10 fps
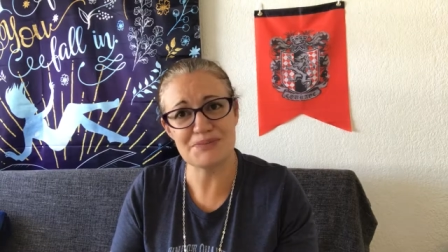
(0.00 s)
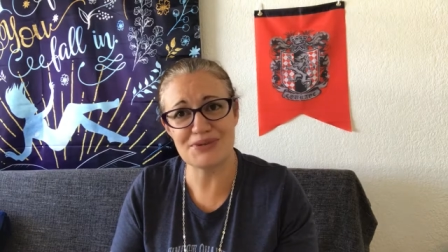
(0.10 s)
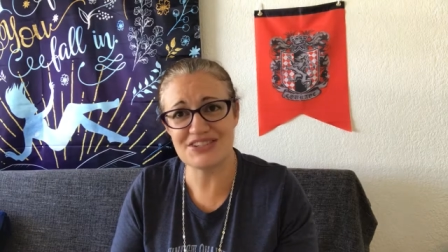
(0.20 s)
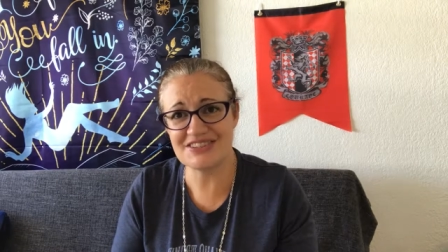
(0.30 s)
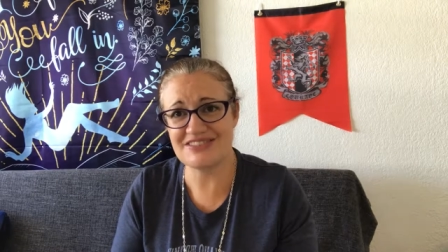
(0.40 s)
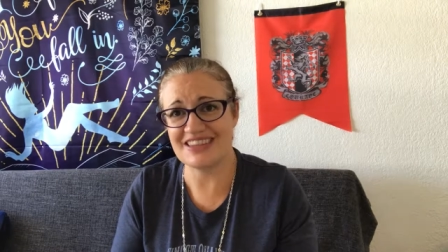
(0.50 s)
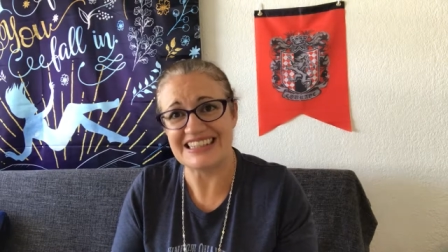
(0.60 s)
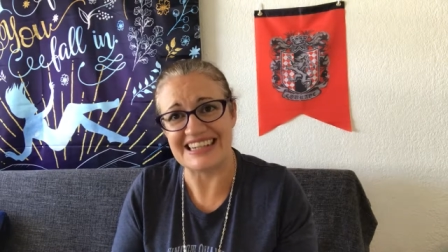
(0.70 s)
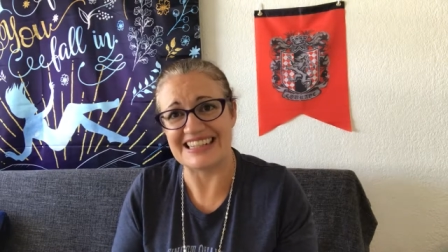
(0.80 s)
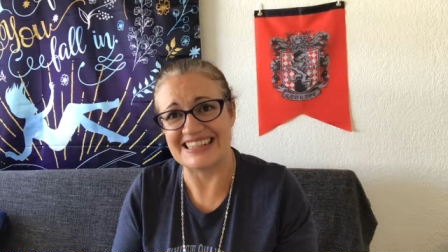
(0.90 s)
but just
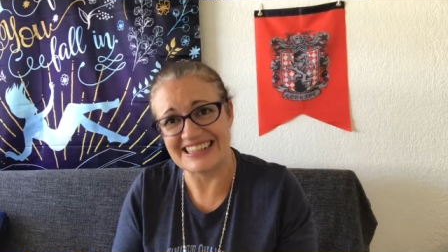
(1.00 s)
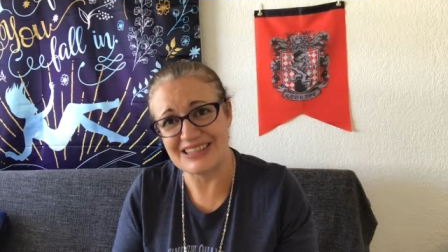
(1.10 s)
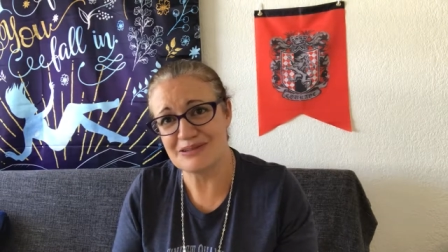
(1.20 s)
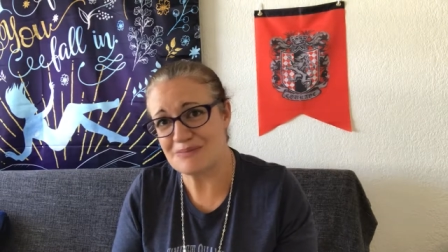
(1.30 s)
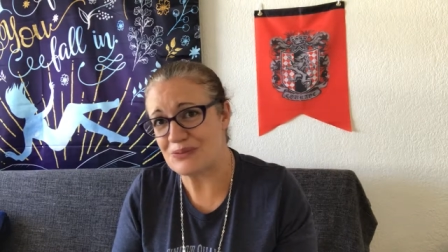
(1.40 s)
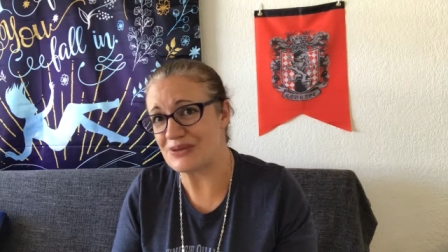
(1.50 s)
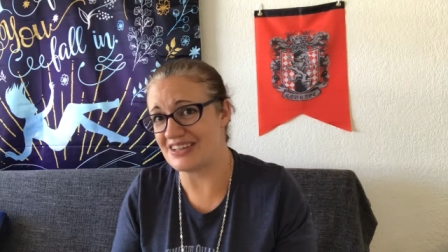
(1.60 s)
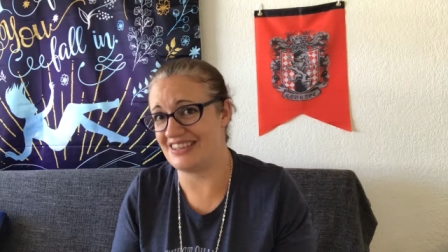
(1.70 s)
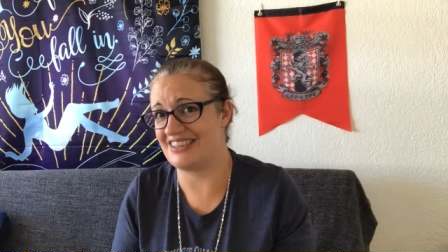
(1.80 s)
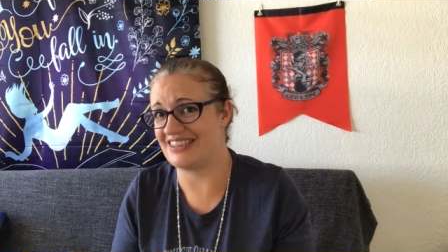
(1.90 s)
like a little more
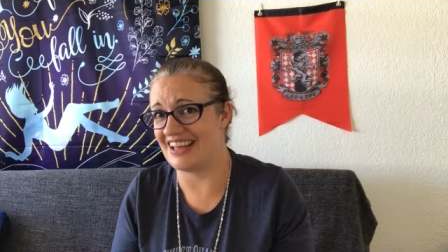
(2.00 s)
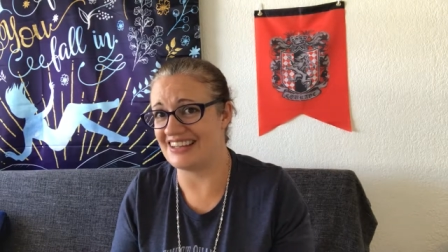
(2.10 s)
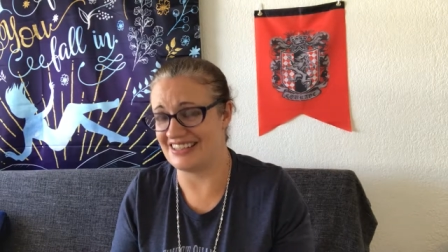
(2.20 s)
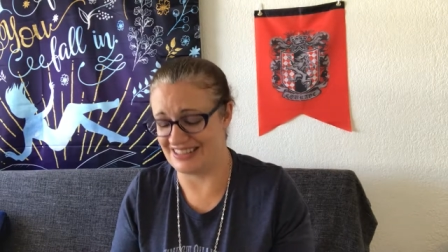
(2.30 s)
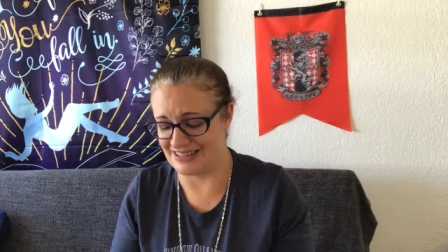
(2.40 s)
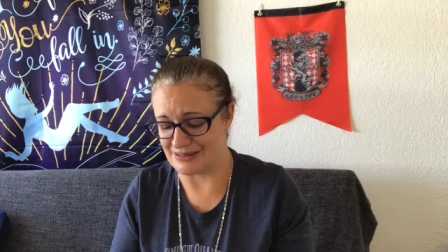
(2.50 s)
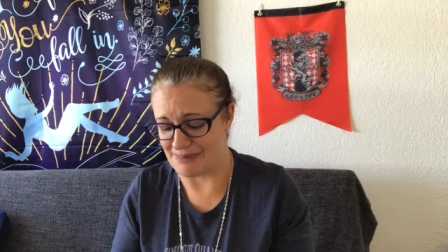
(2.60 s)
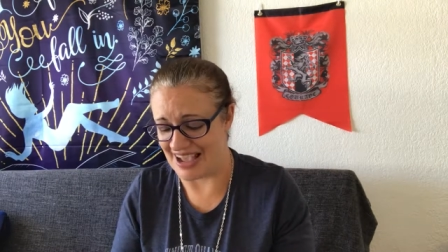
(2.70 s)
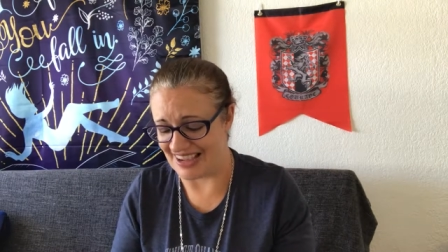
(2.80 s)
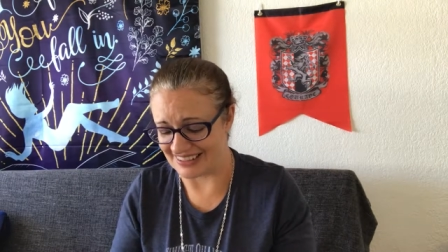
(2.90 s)
thought into the
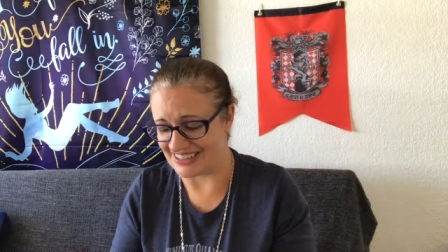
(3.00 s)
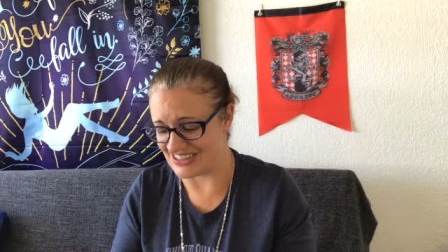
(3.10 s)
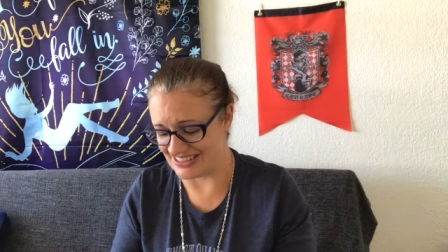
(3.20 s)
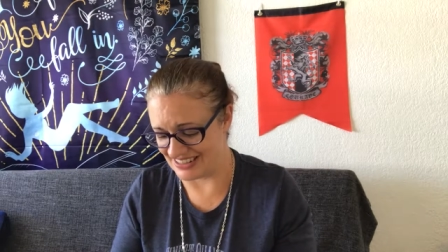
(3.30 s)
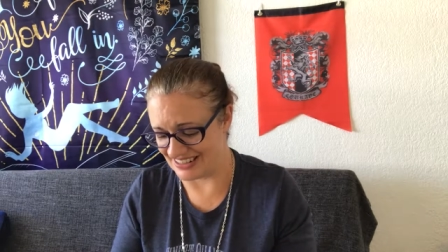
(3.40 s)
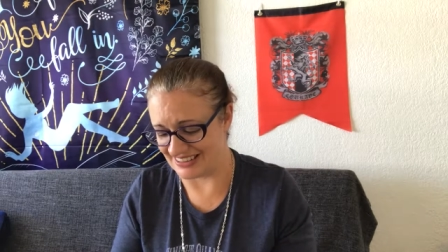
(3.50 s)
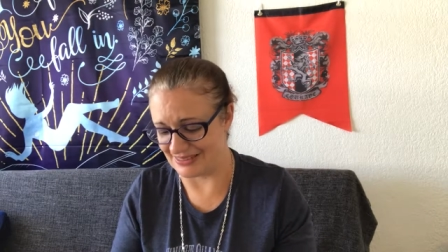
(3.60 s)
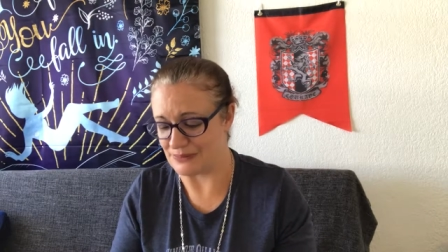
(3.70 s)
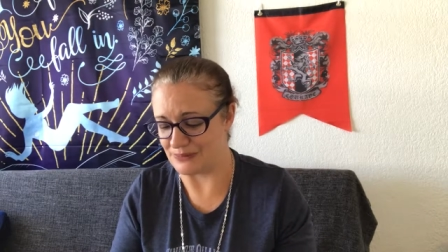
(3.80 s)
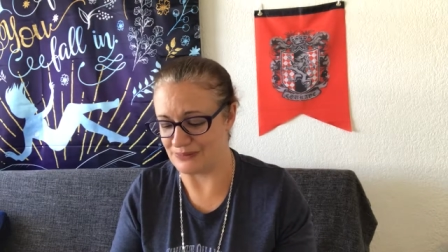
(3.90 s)
packaging, I
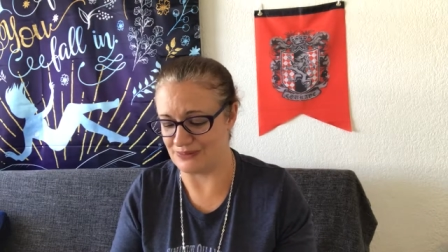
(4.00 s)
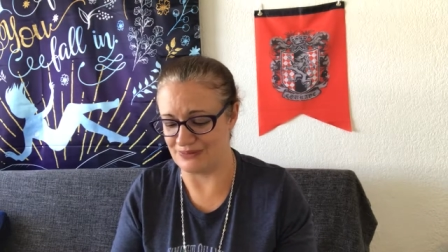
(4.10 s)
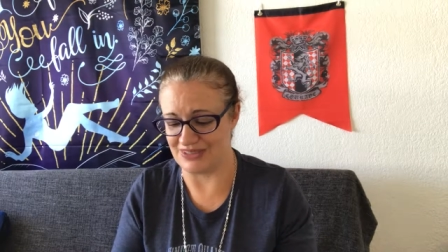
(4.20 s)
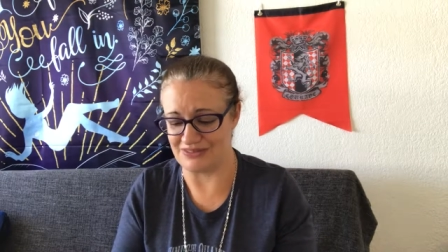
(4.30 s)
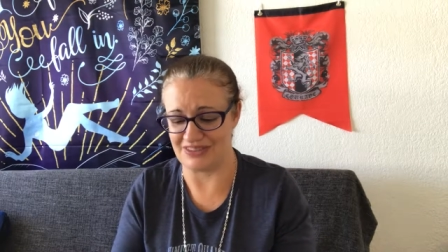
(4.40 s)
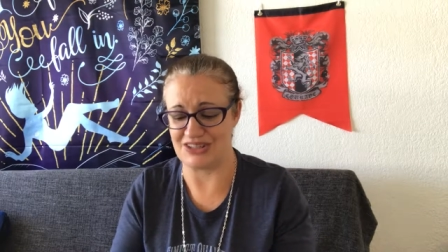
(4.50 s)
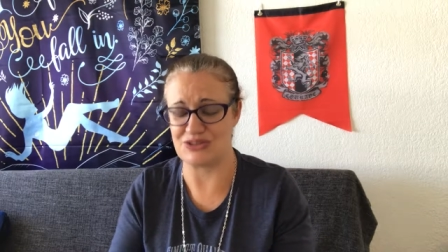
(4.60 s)
think would have like